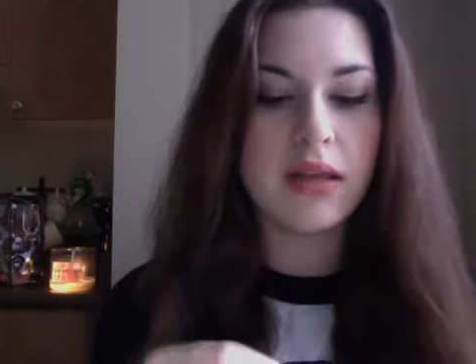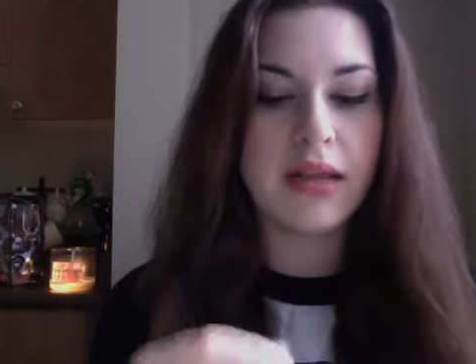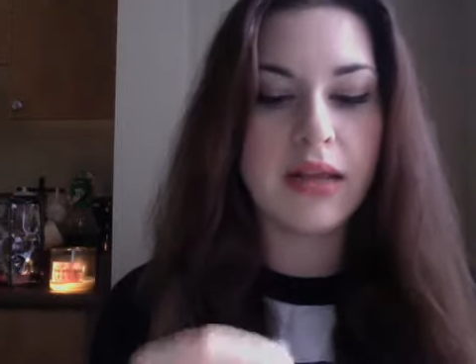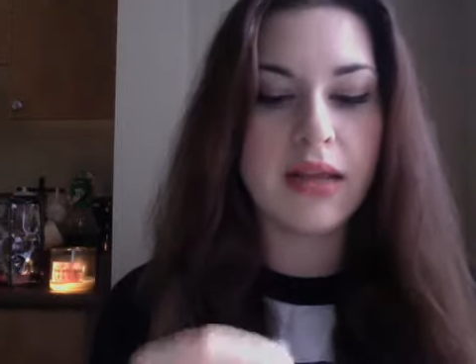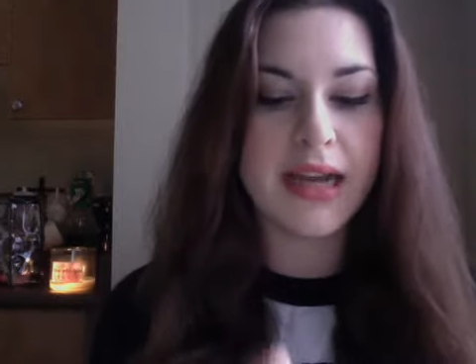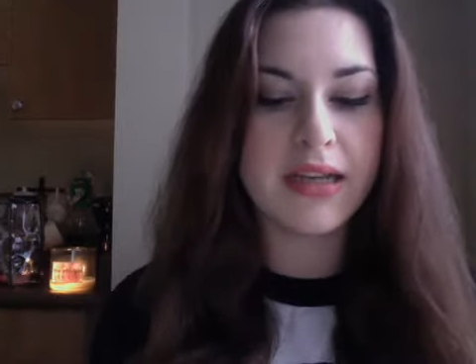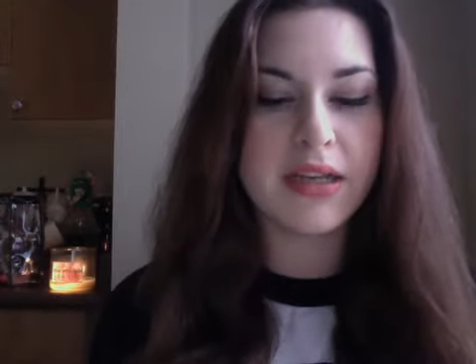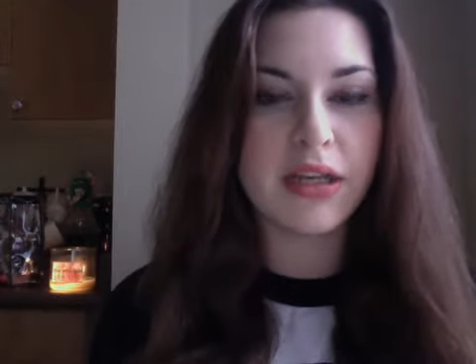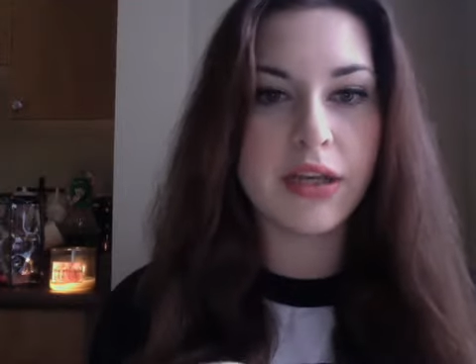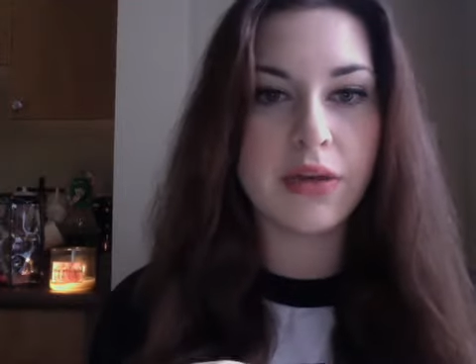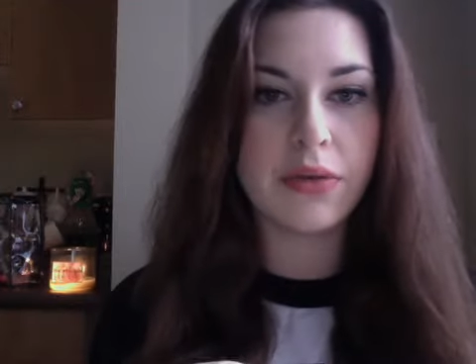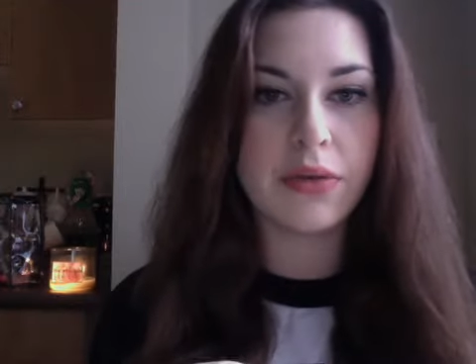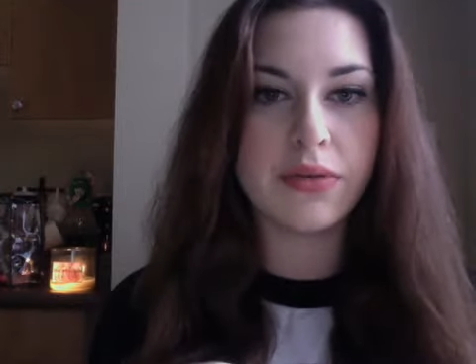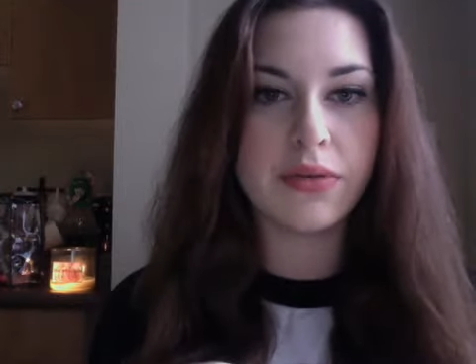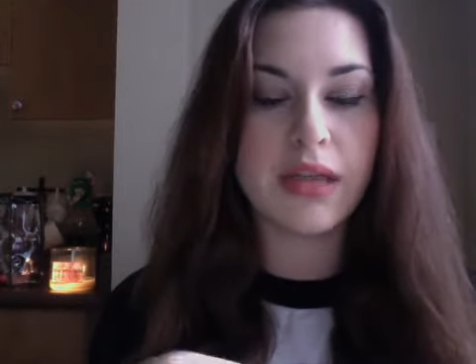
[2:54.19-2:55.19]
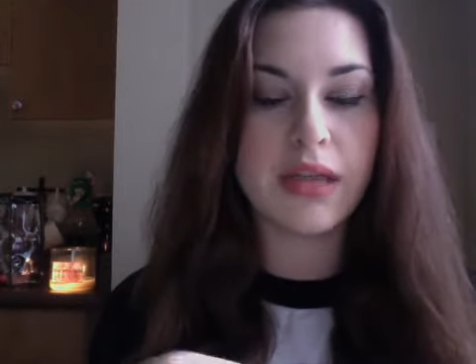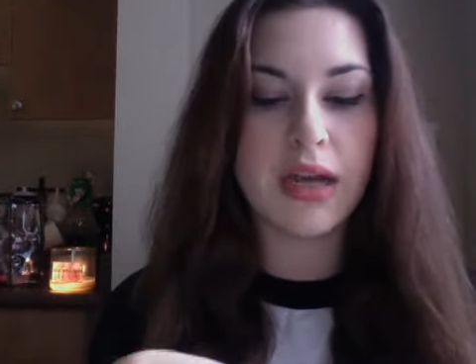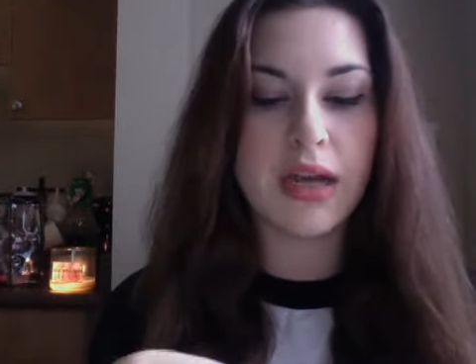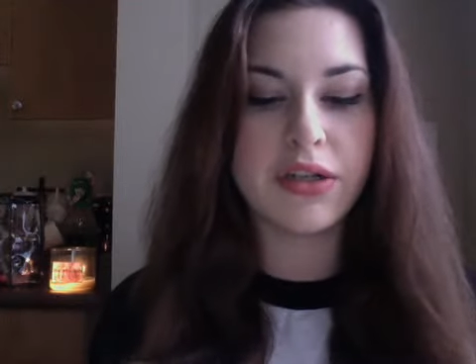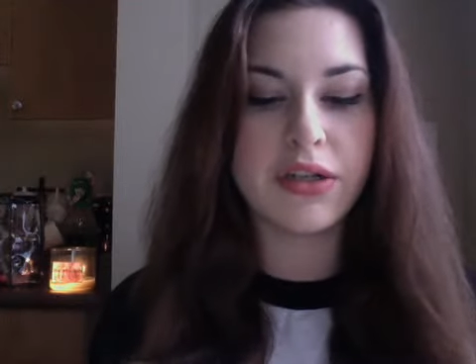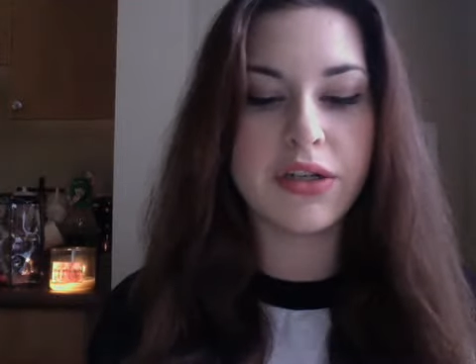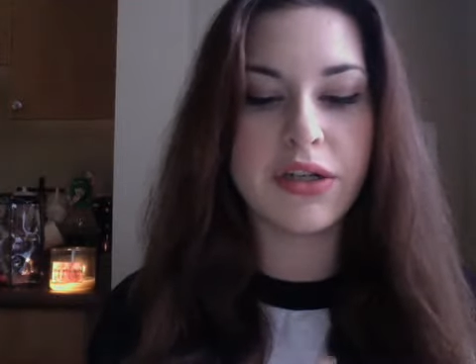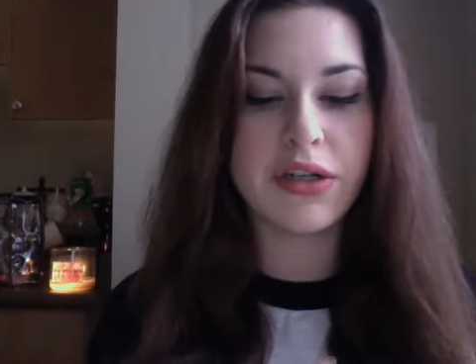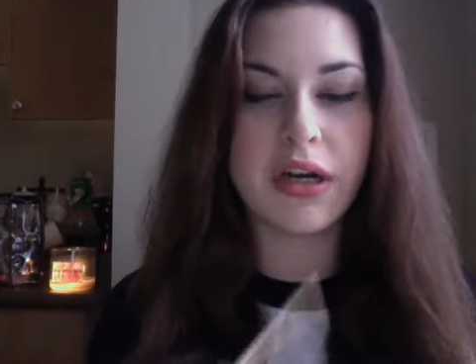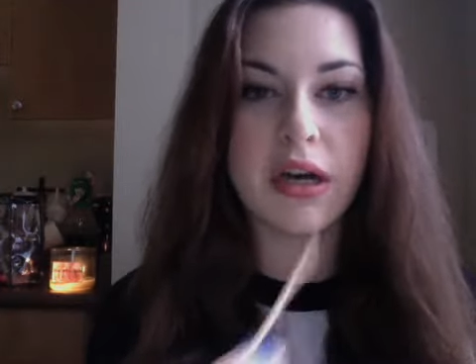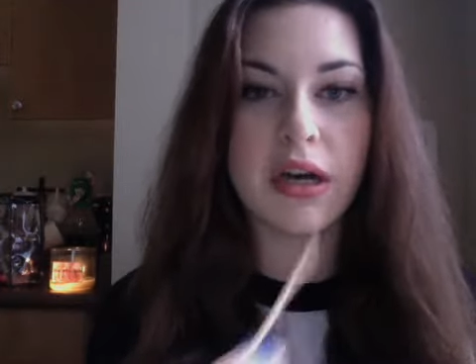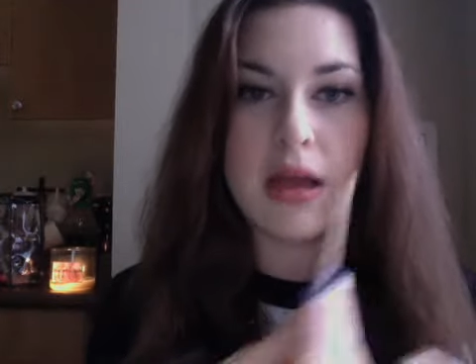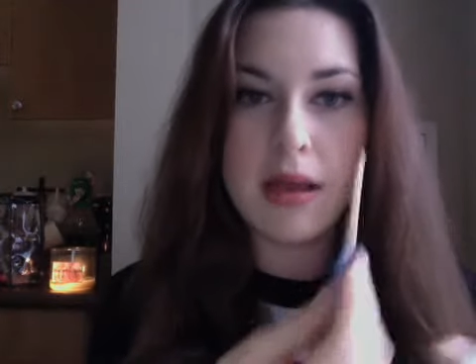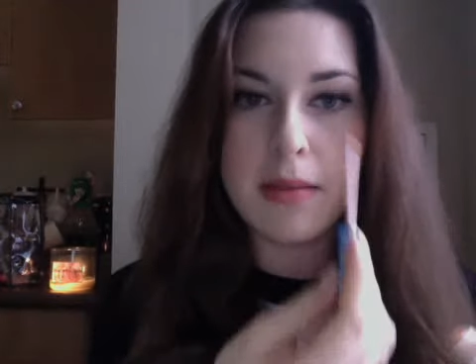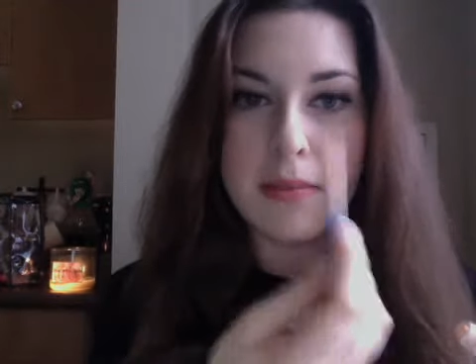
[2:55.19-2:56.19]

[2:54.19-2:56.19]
like to use under